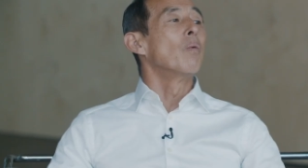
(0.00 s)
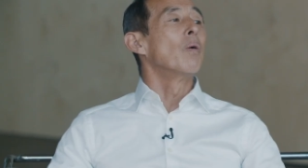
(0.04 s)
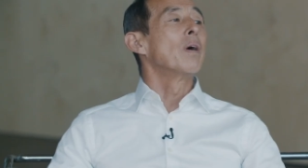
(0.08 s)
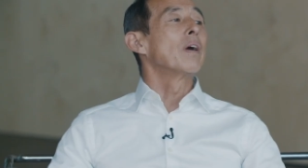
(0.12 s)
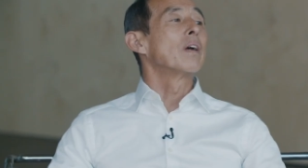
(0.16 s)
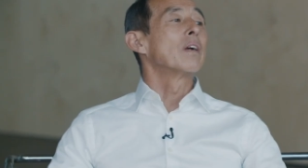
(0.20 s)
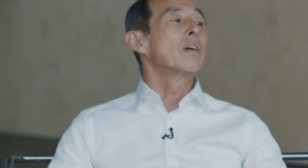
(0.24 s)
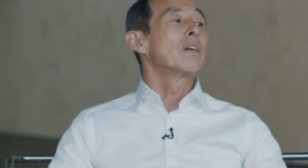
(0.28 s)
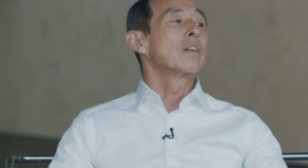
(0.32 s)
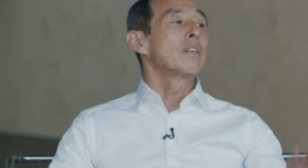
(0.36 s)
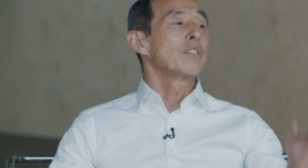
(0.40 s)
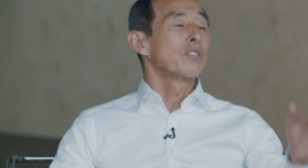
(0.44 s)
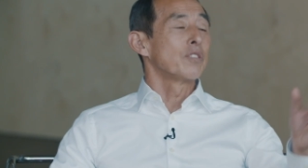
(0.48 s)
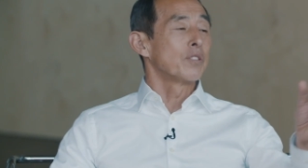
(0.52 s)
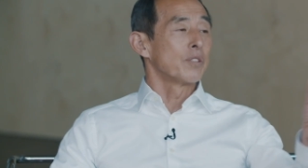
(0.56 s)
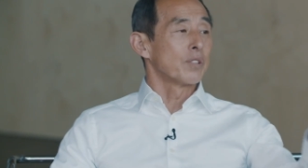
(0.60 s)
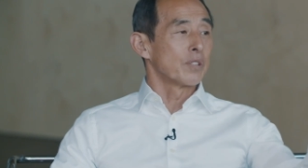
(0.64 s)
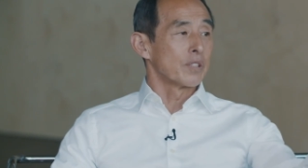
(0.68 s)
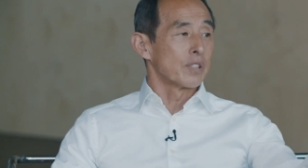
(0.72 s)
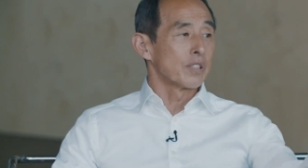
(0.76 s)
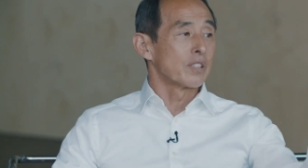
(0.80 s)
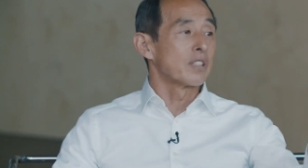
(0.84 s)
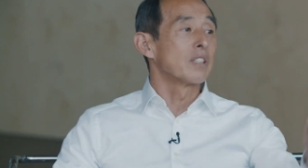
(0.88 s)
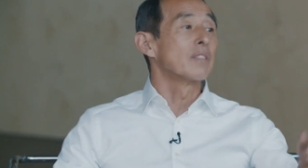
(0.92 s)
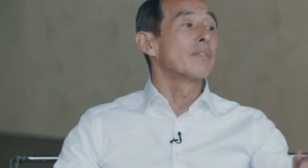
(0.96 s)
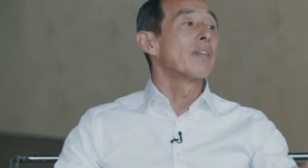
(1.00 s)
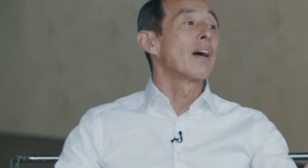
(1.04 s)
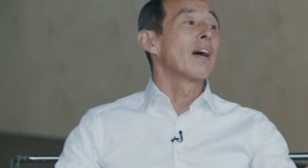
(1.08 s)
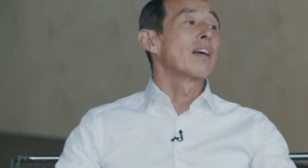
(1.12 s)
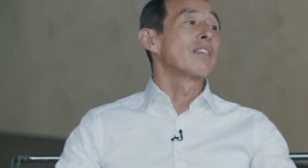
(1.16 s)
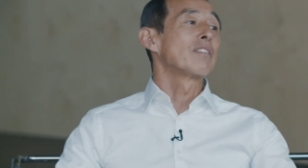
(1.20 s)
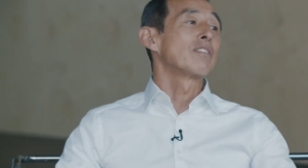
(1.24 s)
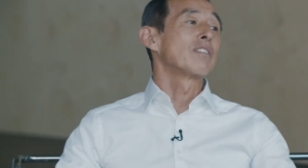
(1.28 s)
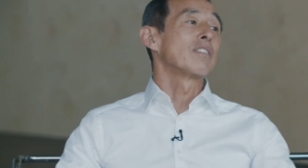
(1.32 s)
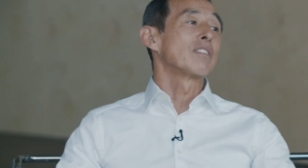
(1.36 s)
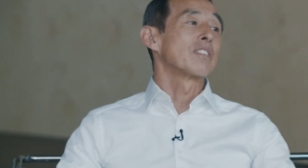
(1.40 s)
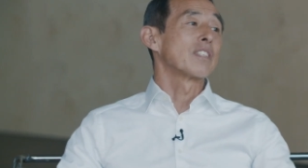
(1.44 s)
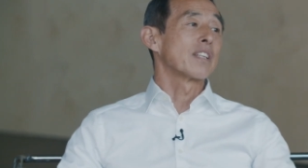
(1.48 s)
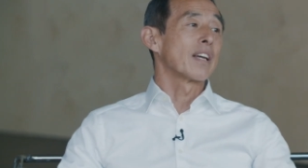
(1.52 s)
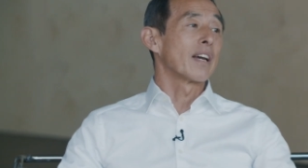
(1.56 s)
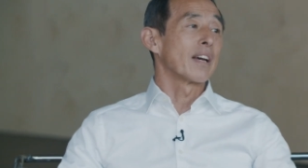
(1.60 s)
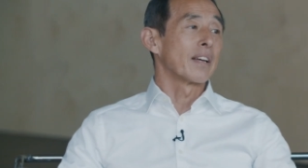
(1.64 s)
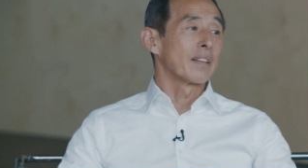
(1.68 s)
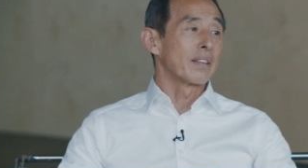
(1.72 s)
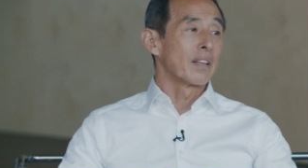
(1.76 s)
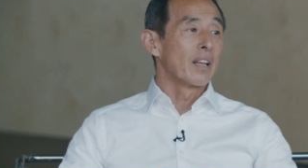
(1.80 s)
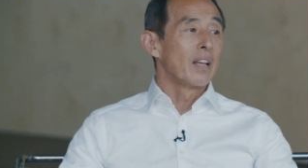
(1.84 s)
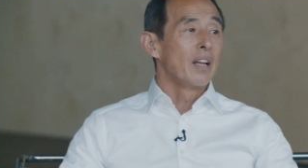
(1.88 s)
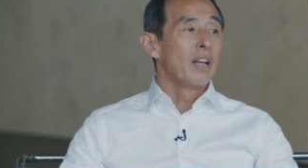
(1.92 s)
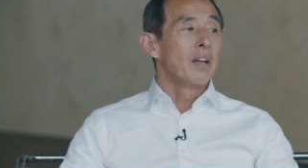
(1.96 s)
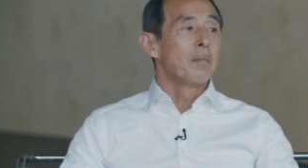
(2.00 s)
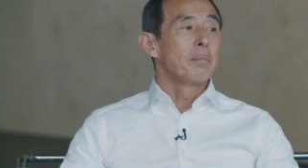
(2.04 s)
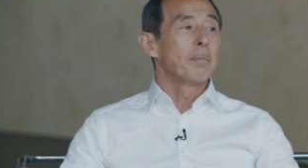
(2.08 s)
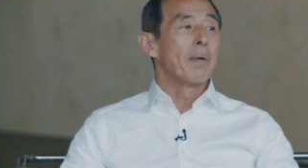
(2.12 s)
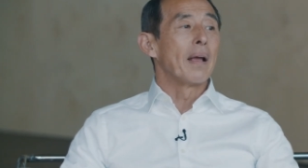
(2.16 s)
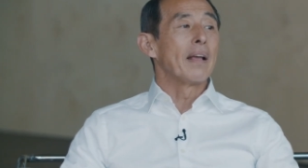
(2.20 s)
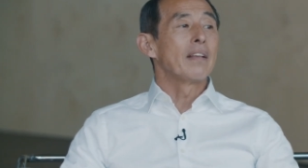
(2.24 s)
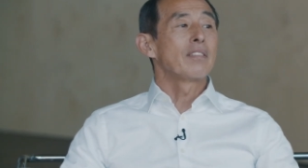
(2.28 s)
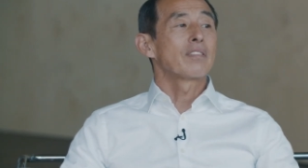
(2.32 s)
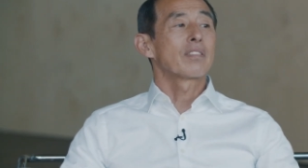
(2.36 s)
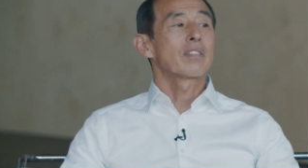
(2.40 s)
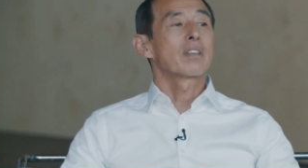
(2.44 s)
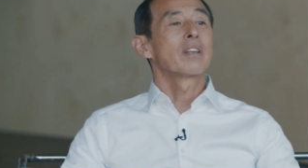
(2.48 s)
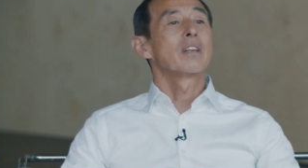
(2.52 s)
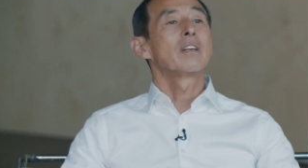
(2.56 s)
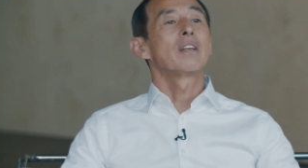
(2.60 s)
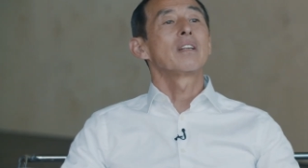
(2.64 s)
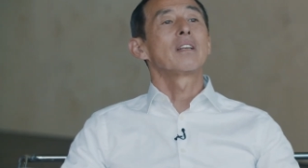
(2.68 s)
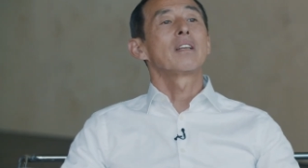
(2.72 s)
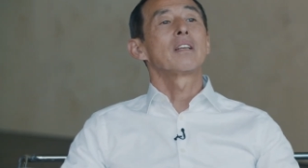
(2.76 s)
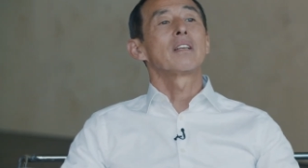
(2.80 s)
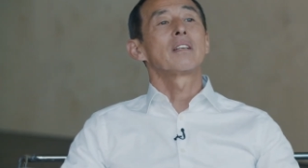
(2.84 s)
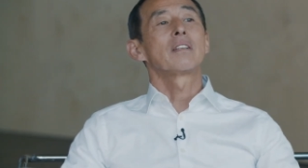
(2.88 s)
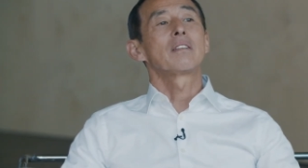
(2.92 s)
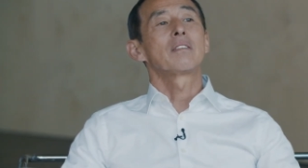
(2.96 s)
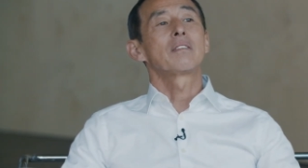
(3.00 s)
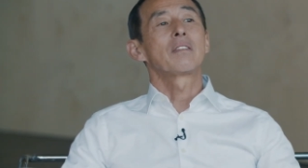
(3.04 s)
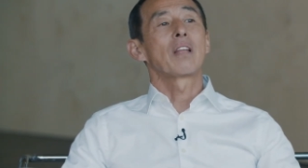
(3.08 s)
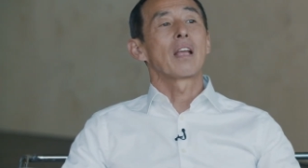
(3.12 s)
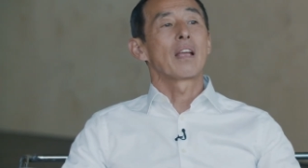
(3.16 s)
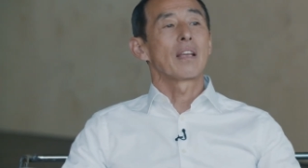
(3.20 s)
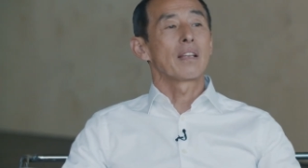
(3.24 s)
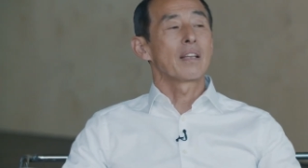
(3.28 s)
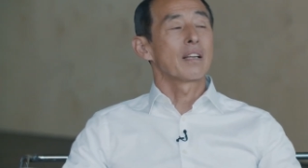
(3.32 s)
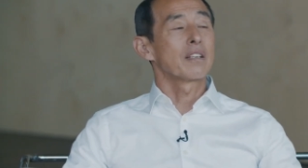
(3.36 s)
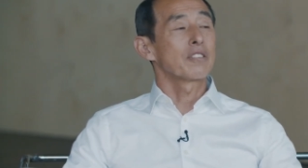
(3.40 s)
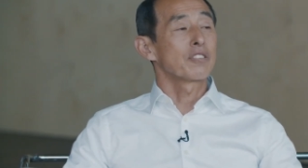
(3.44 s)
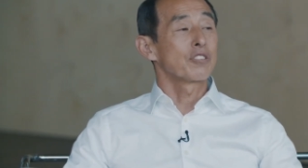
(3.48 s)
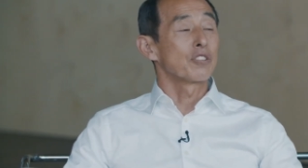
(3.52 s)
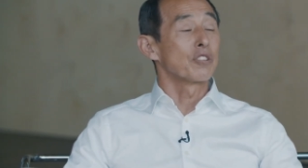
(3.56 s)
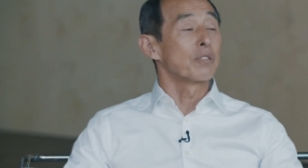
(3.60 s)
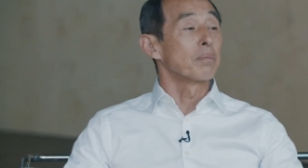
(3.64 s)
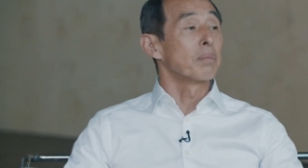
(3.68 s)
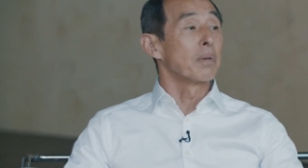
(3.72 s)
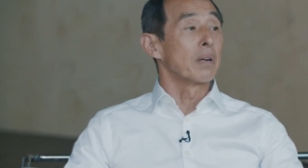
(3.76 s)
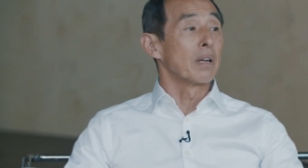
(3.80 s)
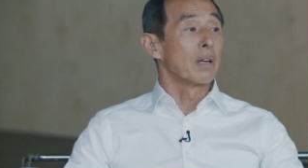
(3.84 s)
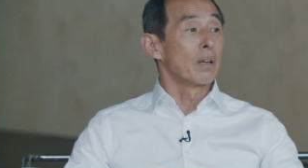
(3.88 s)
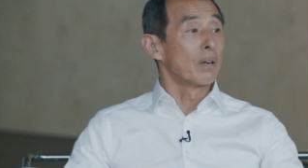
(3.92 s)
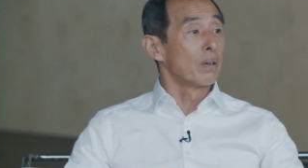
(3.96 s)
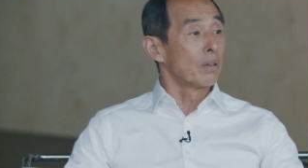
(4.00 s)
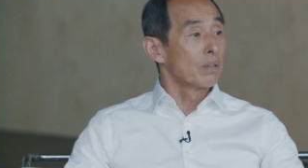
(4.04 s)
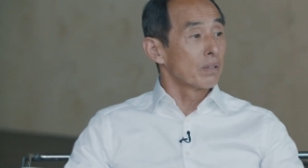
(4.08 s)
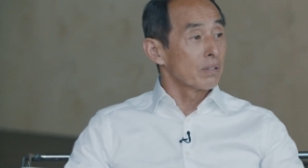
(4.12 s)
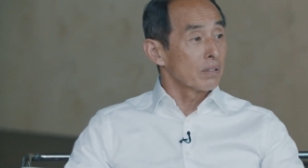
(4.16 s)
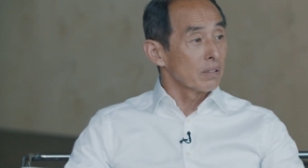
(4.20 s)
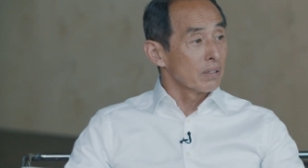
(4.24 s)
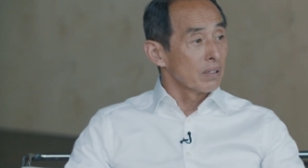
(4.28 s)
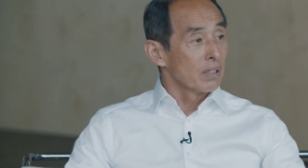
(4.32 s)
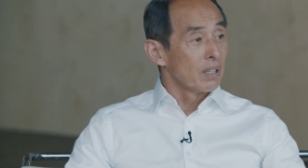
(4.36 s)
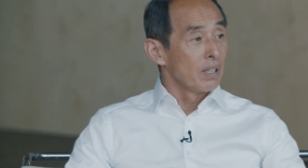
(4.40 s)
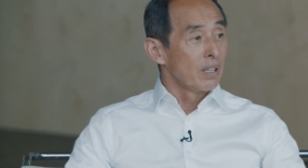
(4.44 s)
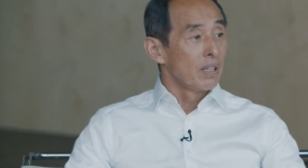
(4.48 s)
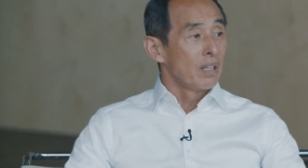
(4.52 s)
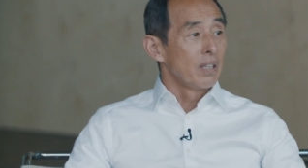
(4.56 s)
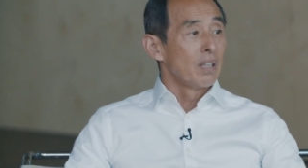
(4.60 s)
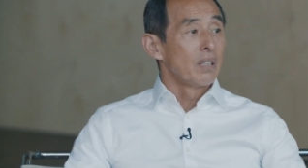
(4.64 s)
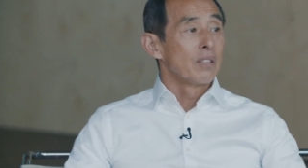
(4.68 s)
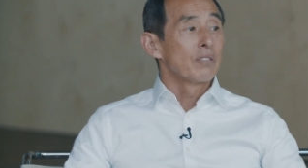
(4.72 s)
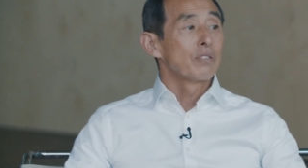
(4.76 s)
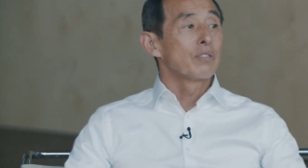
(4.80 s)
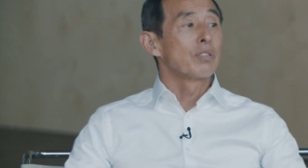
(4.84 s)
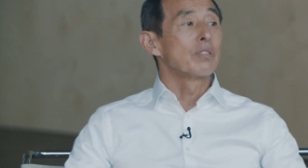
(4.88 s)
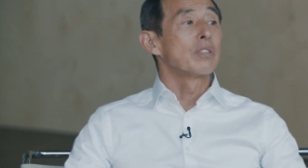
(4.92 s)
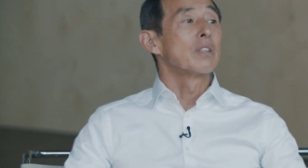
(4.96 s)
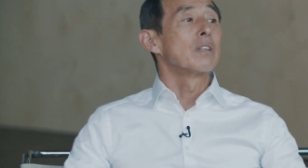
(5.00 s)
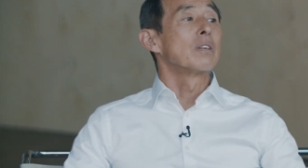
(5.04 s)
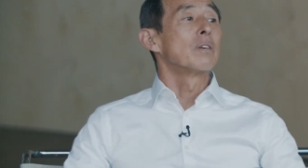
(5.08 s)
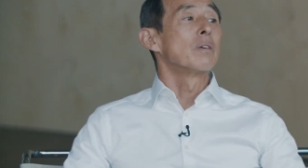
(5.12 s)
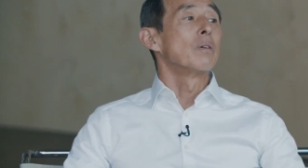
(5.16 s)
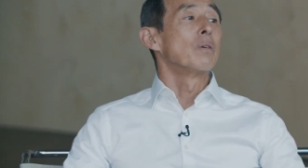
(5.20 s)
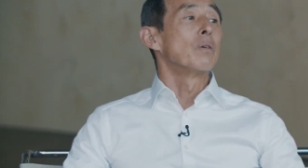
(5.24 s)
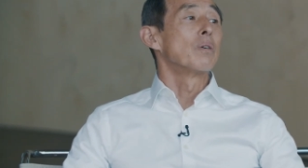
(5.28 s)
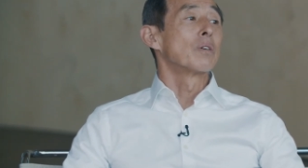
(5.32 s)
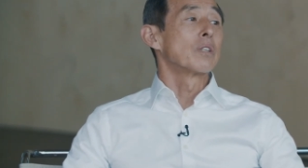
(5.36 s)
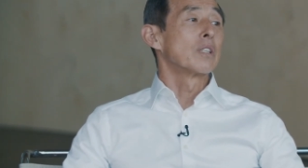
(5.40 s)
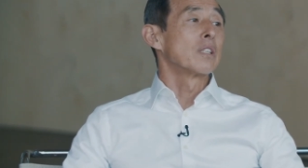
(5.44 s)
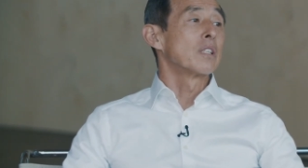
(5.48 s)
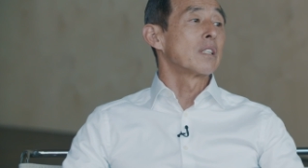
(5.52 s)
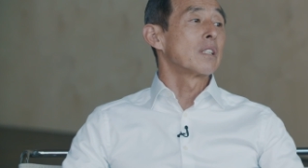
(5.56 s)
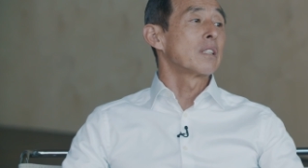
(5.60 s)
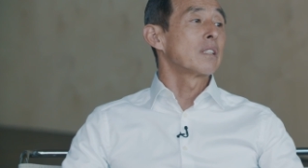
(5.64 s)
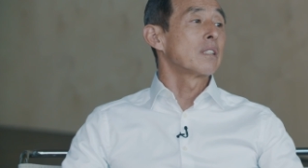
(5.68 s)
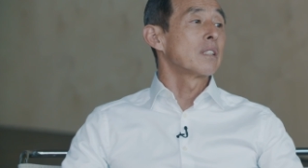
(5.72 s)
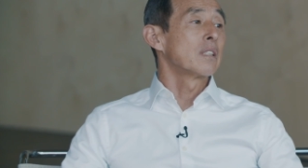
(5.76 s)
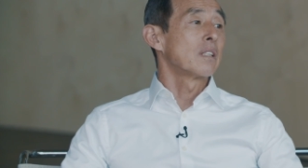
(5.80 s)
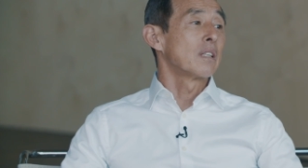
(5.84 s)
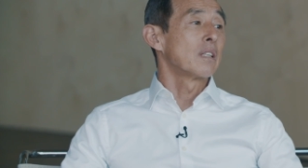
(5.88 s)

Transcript: Where your device is at. Basically, data should belong to the owner